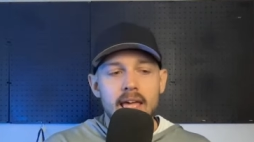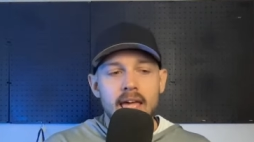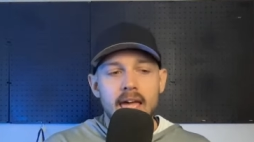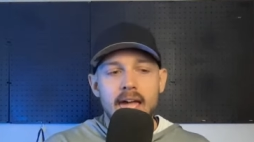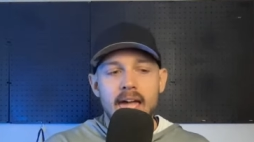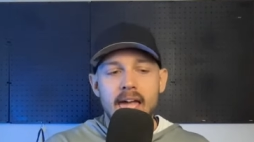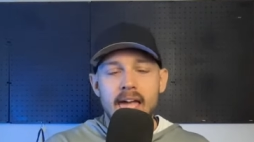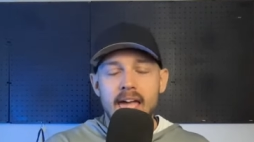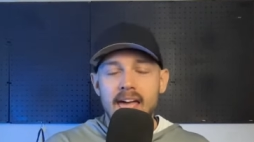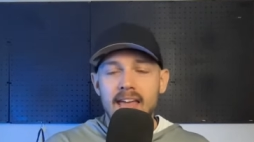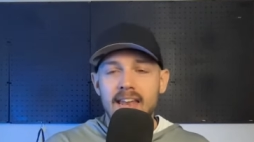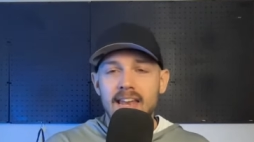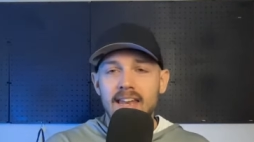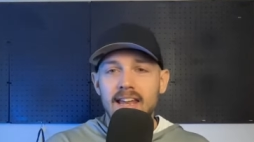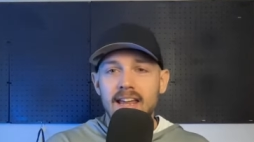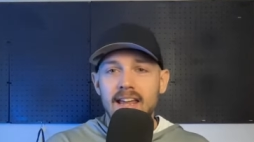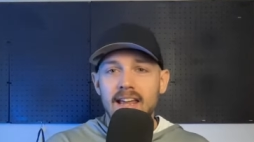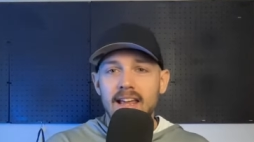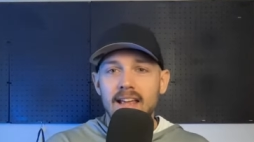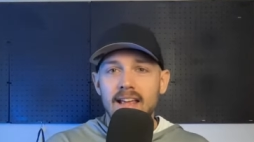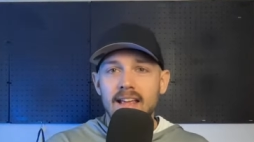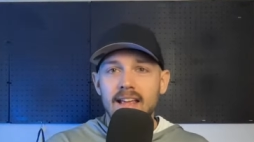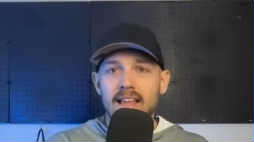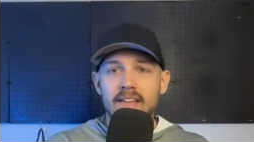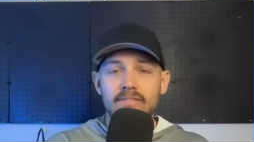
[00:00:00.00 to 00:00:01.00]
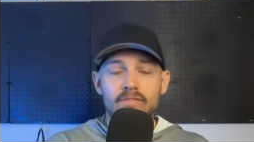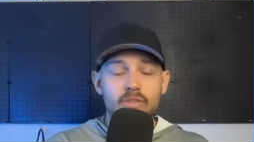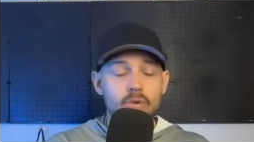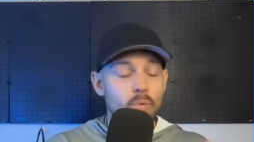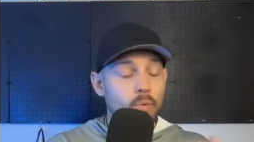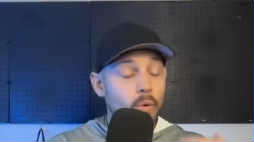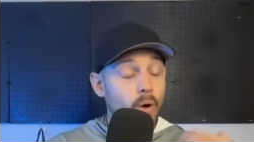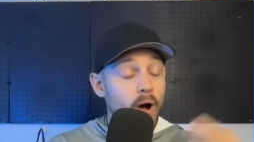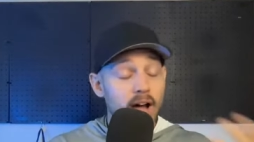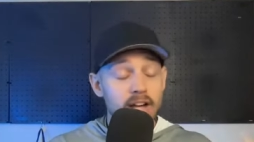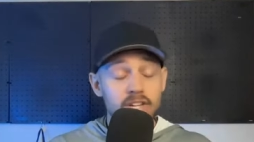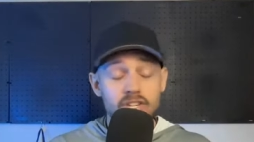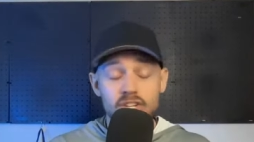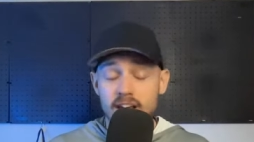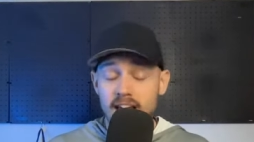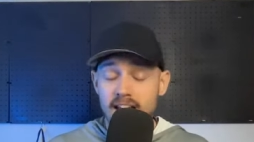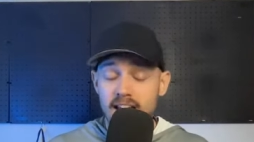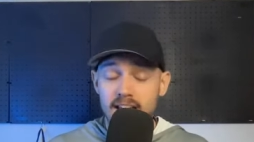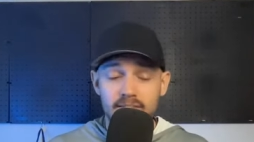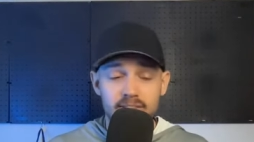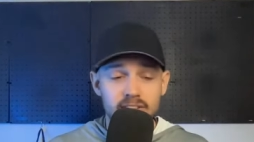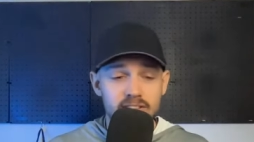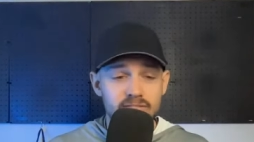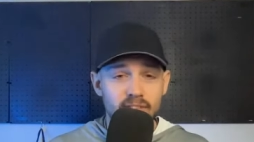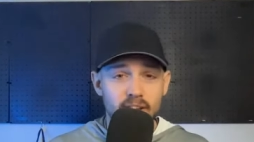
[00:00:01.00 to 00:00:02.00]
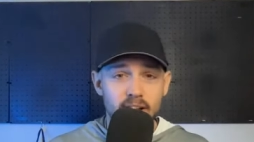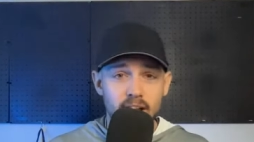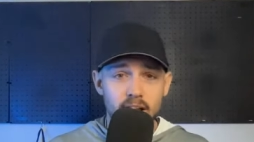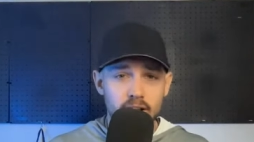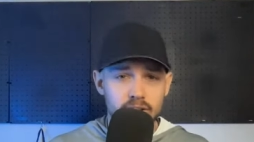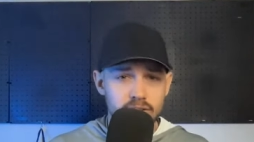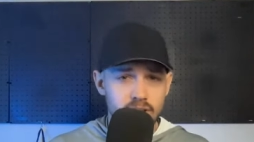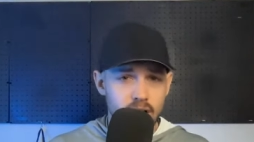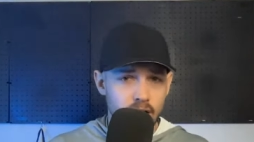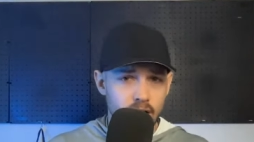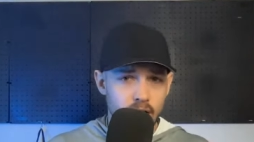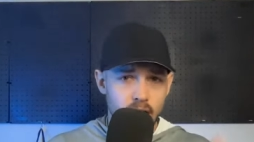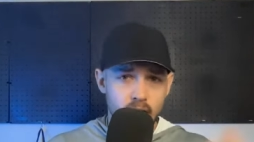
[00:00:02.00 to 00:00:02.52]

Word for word: And if you watch any of his videos, I'll,